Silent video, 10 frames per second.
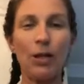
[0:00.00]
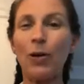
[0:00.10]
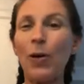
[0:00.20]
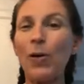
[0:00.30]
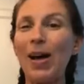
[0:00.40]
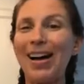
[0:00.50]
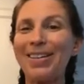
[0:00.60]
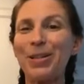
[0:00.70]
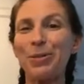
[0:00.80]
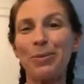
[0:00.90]
Your whole
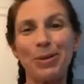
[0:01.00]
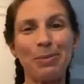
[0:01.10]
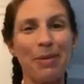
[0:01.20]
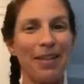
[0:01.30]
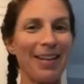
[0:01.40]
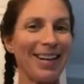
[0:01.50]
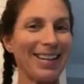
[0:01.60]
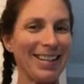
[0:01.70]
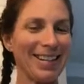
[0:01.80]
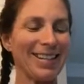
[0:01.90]
house will smell like
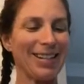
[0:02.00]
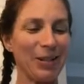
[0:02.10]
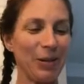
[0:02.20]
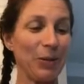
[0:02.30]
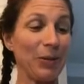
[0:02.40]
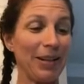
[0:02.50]
this too.